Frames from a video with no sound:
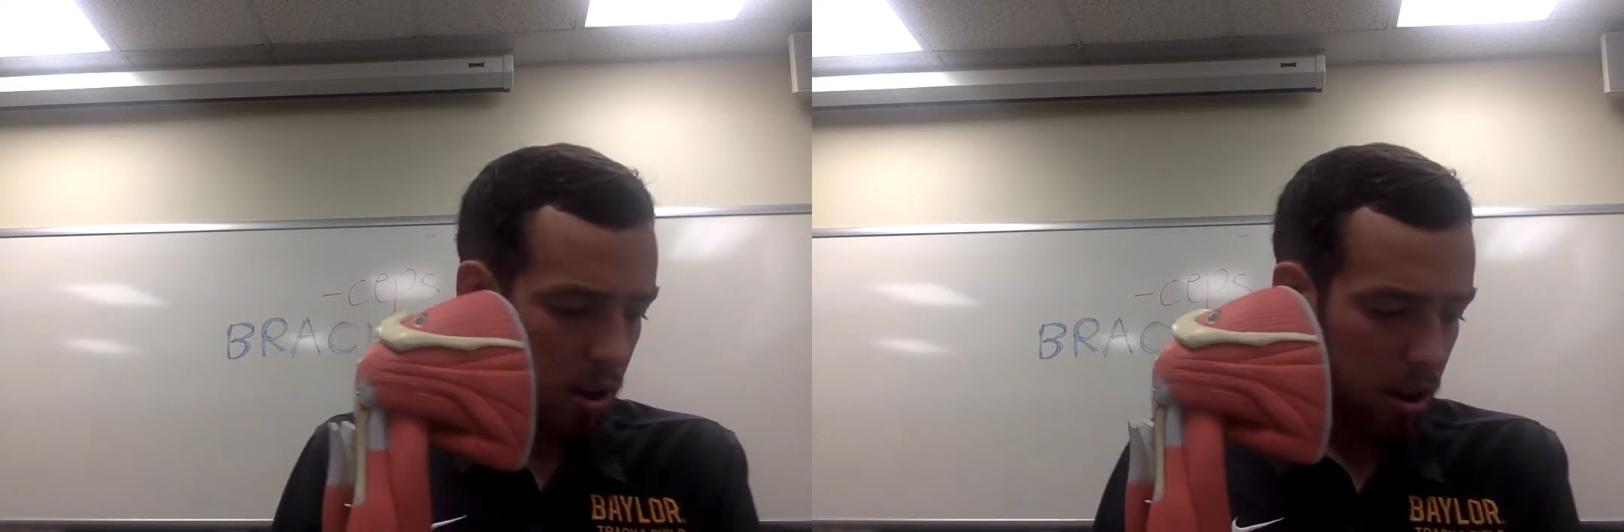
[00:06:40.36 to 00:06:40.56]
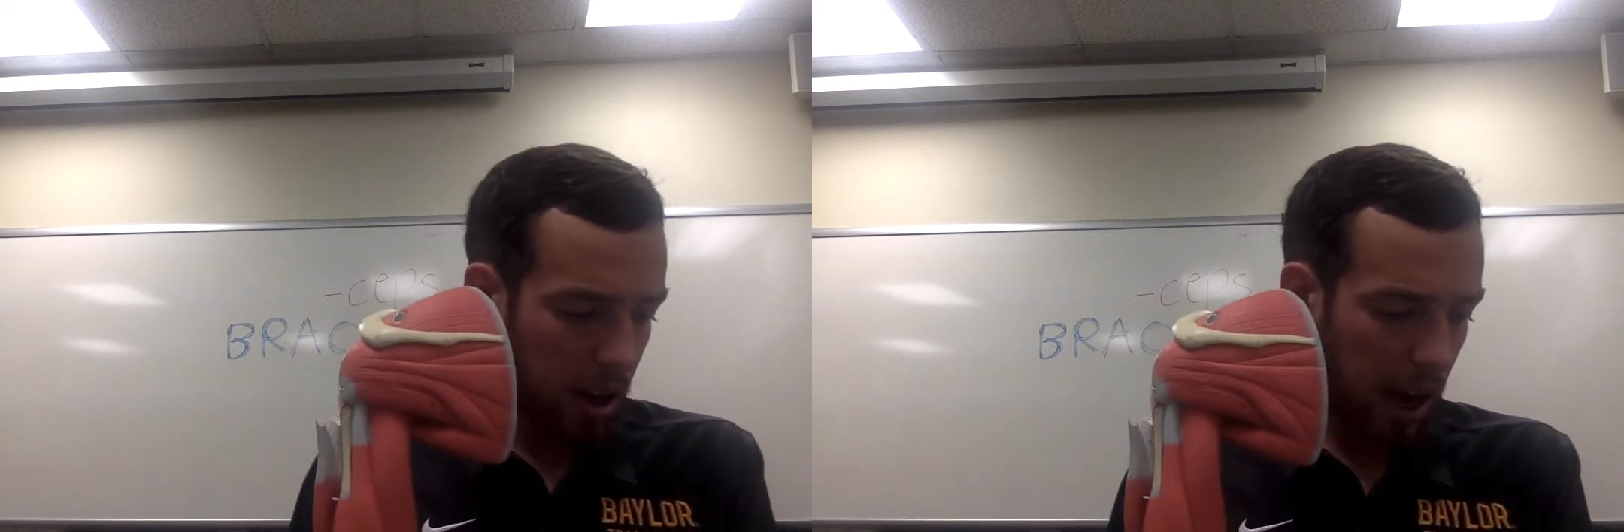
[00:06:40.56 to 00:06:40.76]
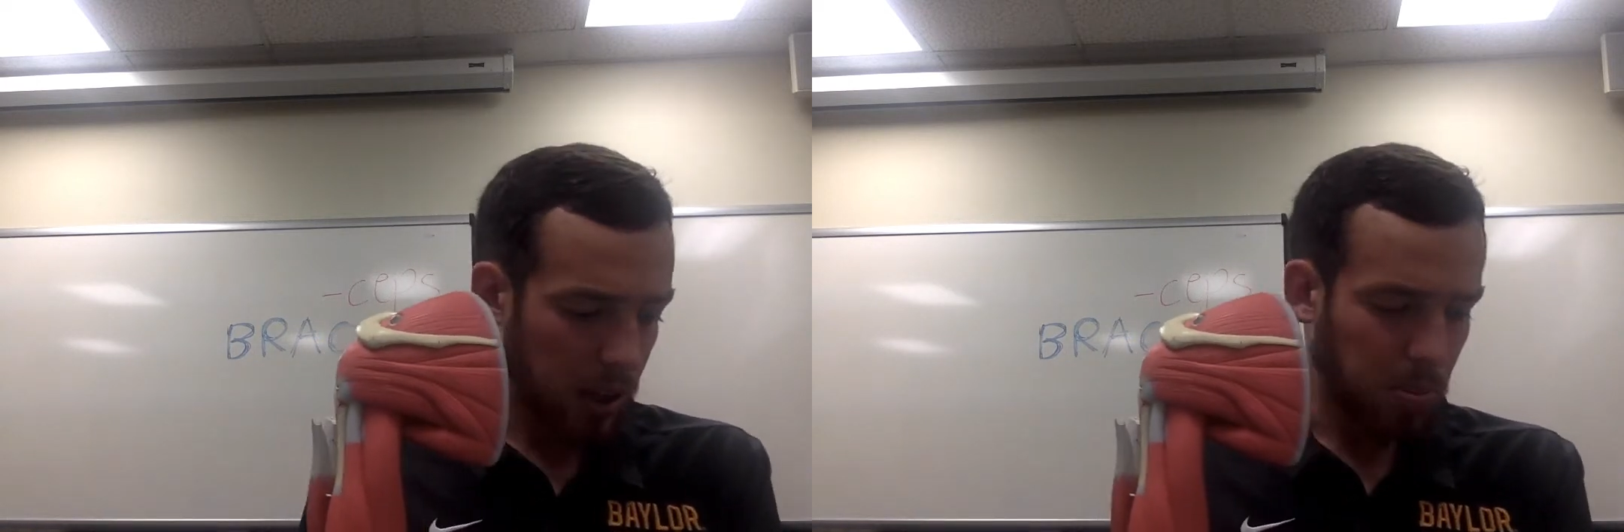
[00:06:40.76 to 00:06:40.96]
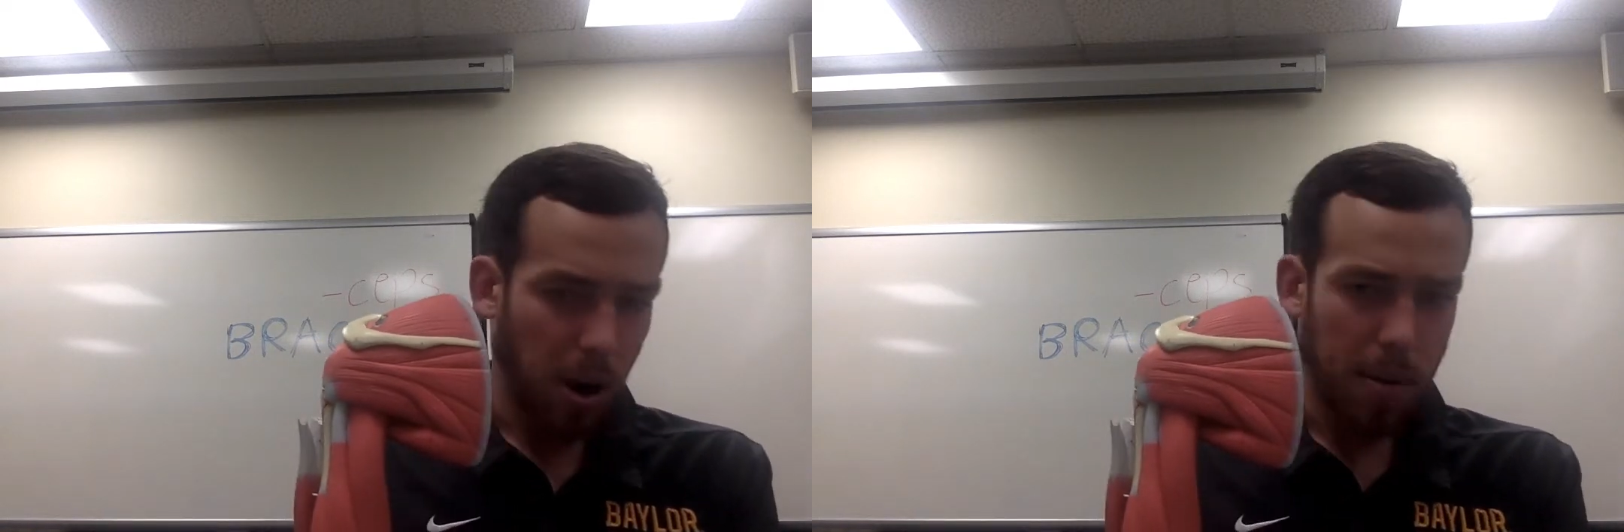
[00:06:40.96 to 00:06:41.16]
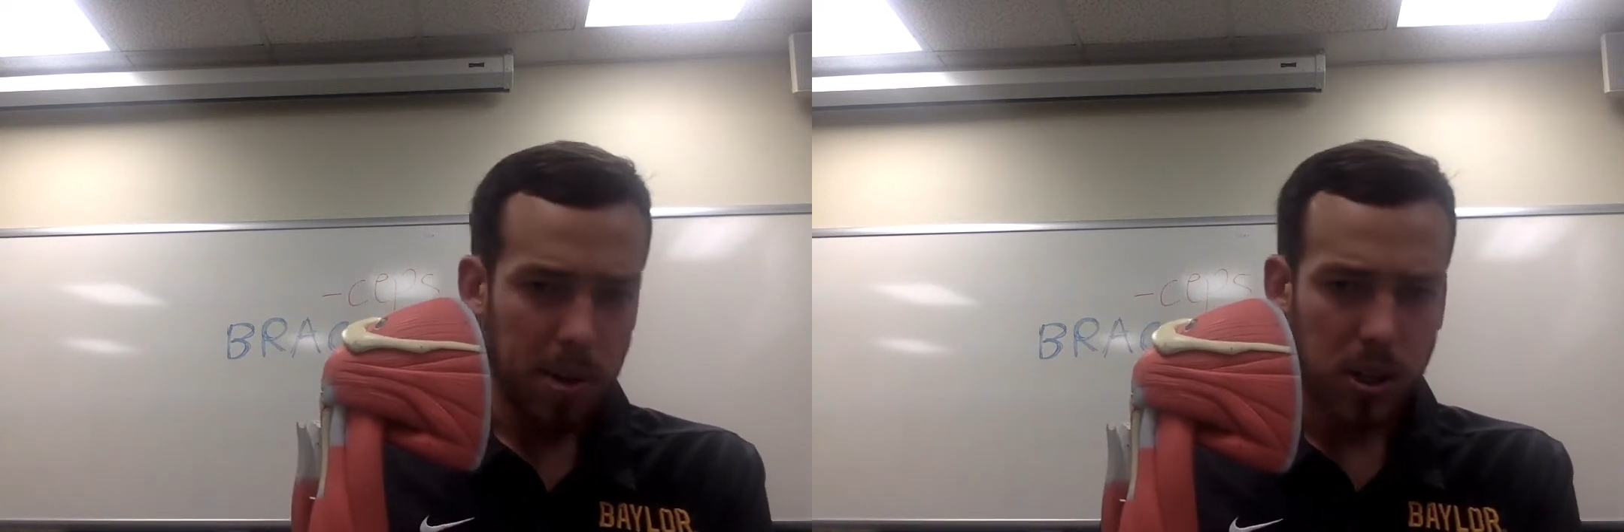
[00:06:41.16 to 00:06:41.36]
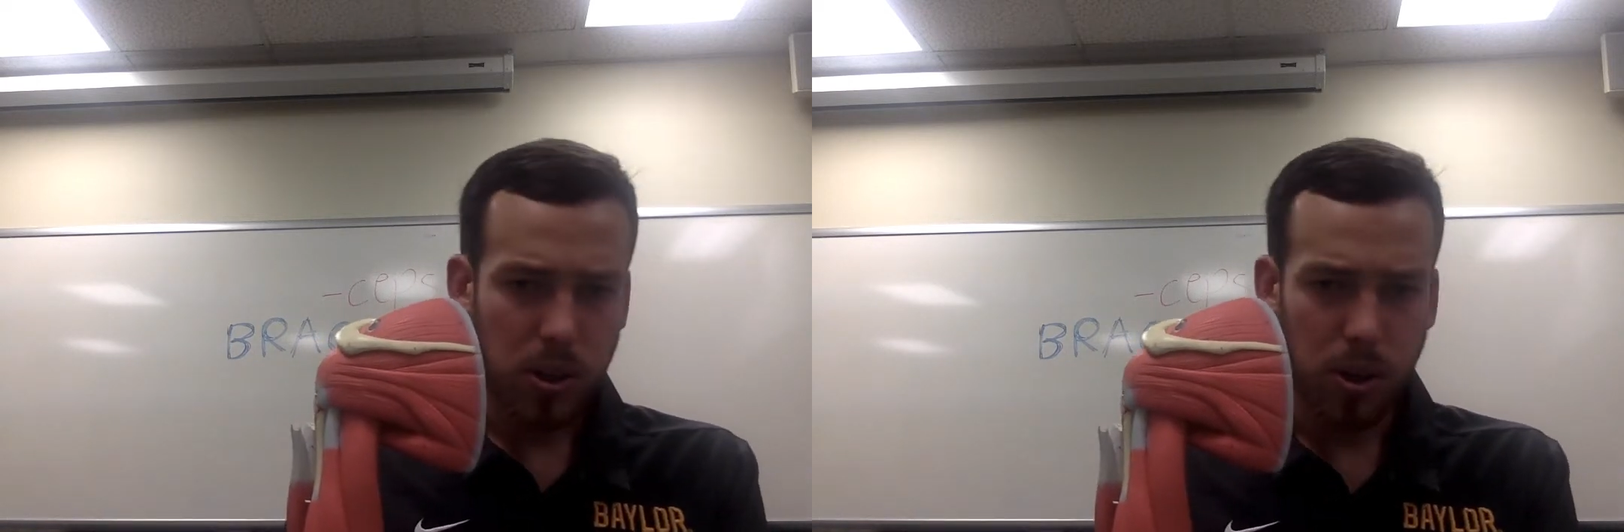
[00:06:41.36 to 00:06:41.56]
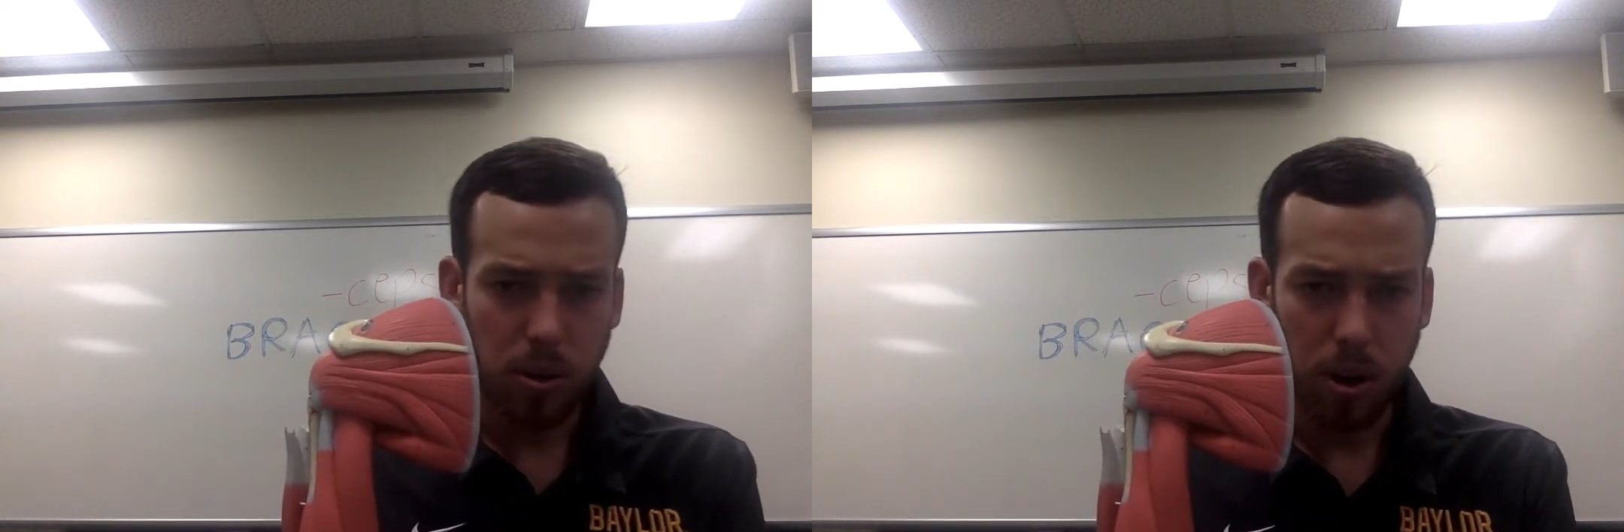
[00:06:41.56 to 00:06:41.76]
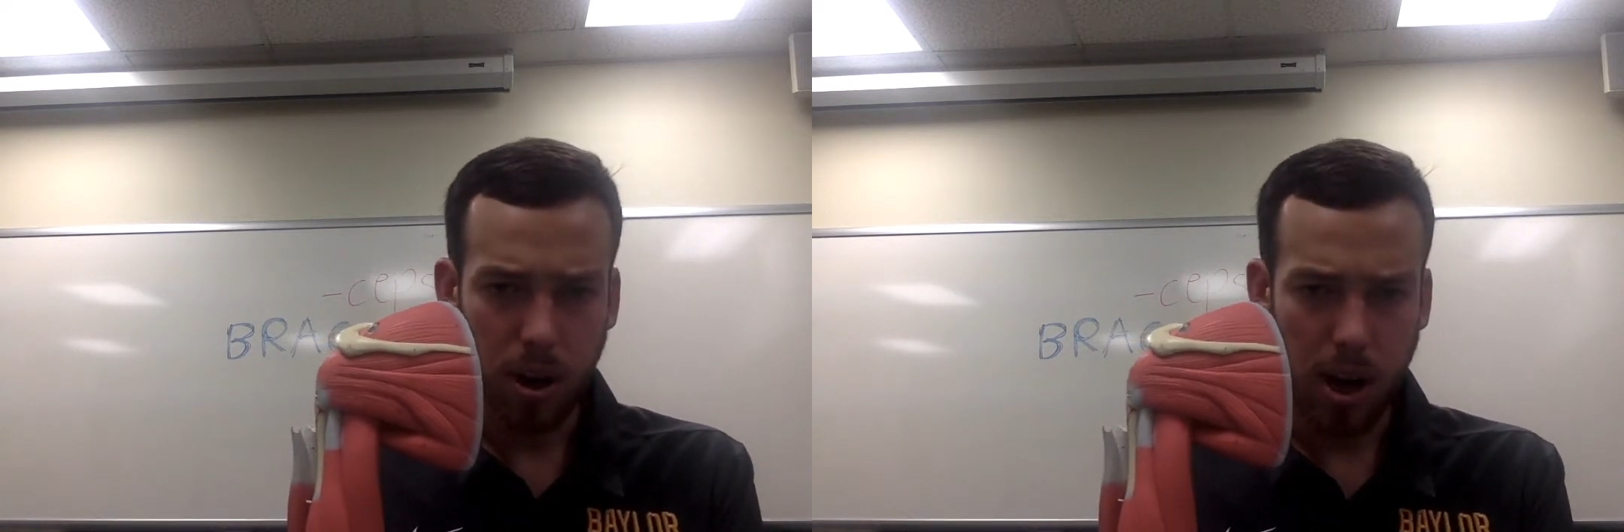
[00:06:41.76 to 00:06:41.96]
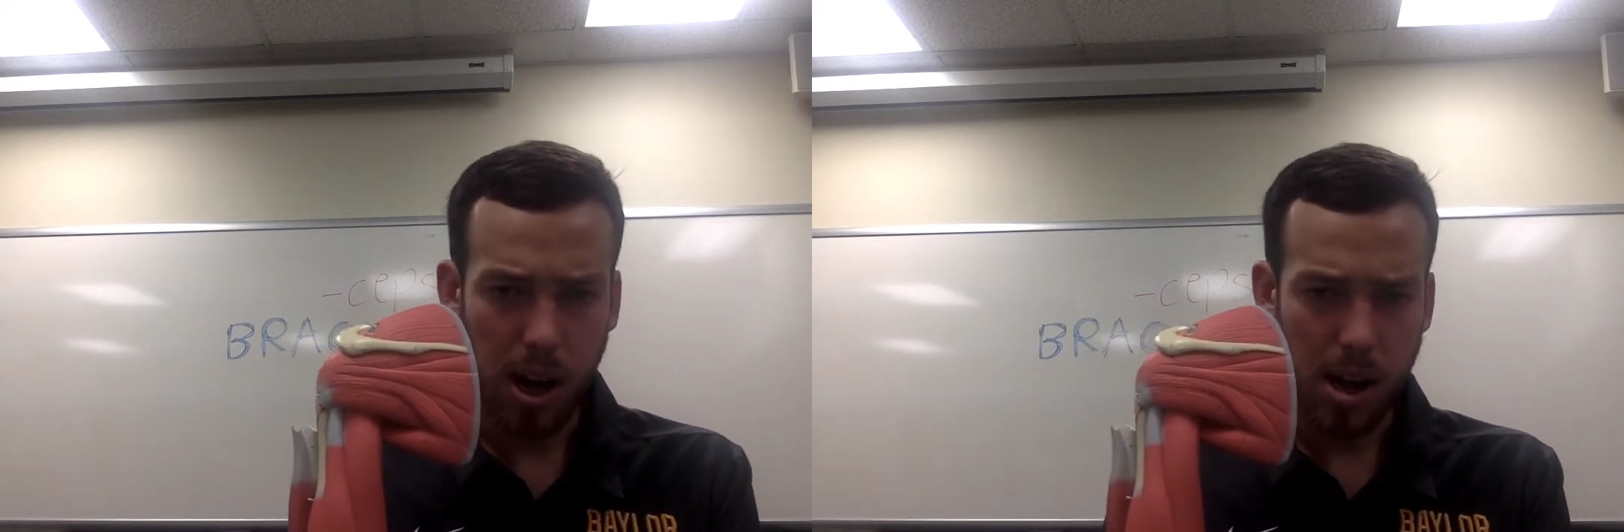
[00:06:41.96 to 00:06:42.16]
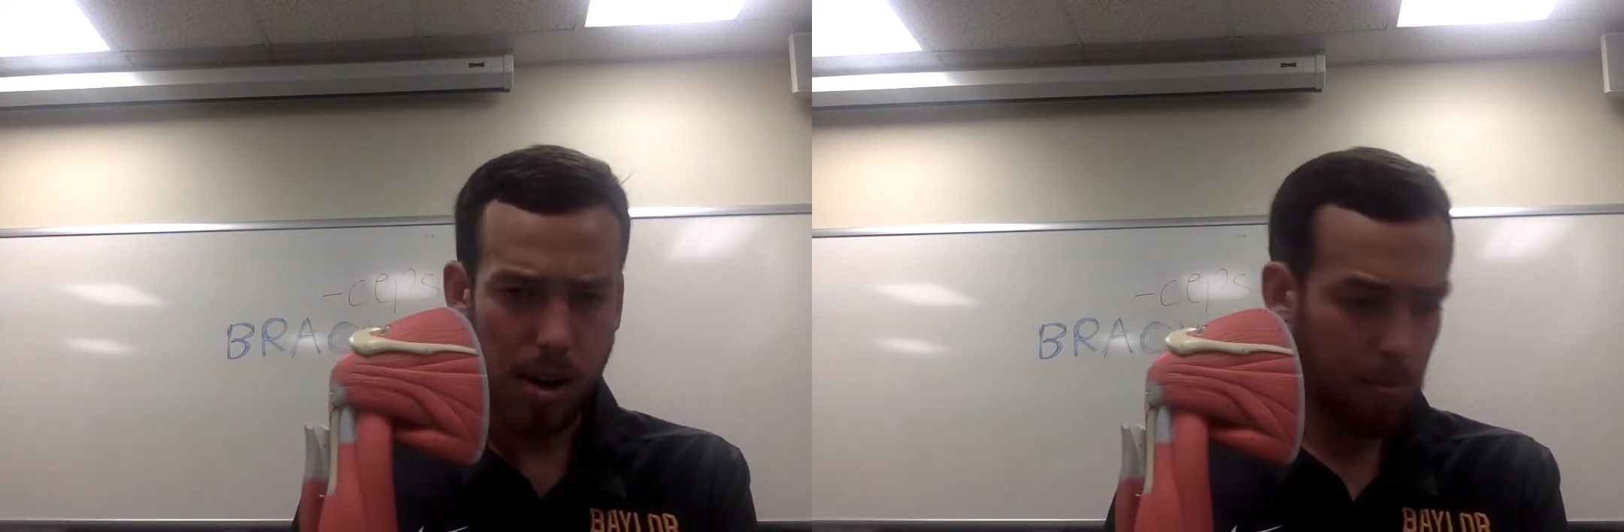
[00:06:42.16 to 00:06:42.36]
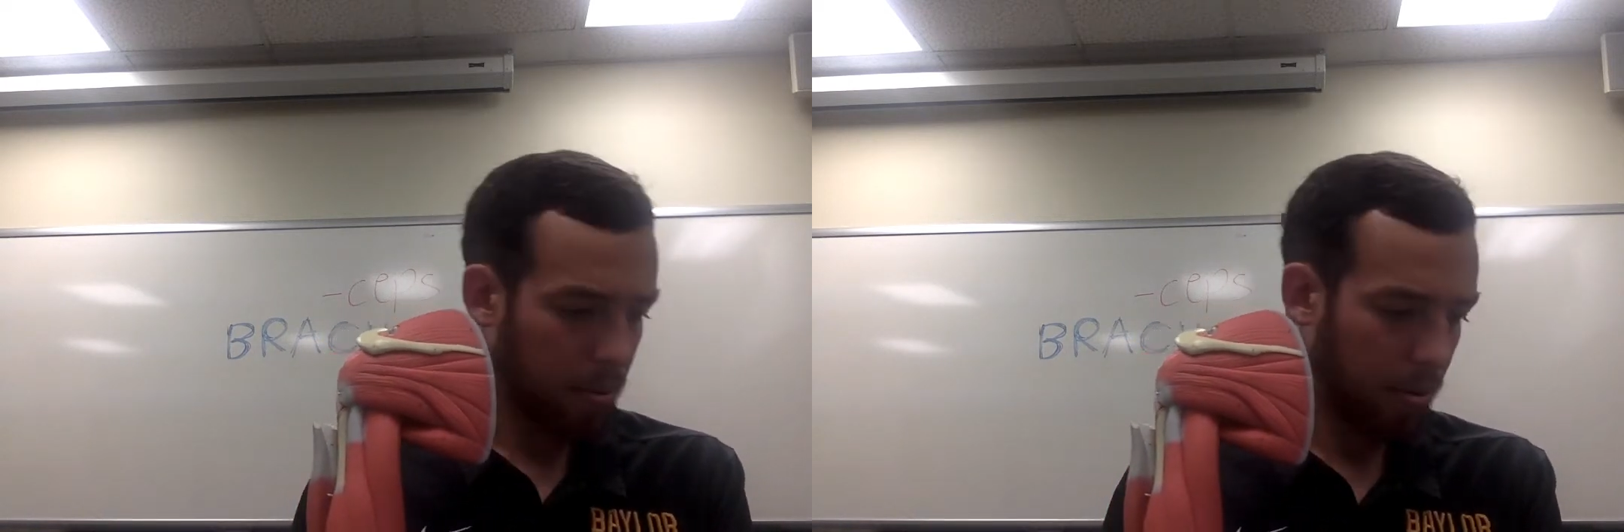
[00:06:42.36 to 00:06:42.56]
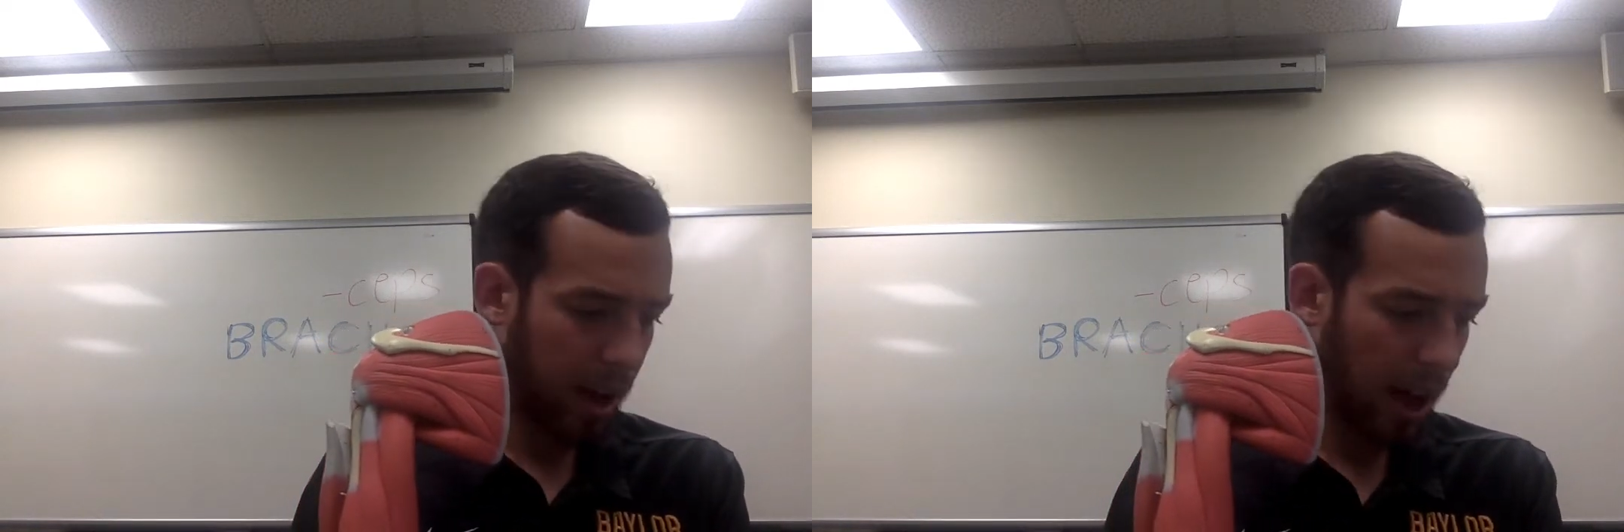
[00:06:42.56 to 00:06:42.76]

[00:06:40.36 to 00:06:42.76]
As promised, we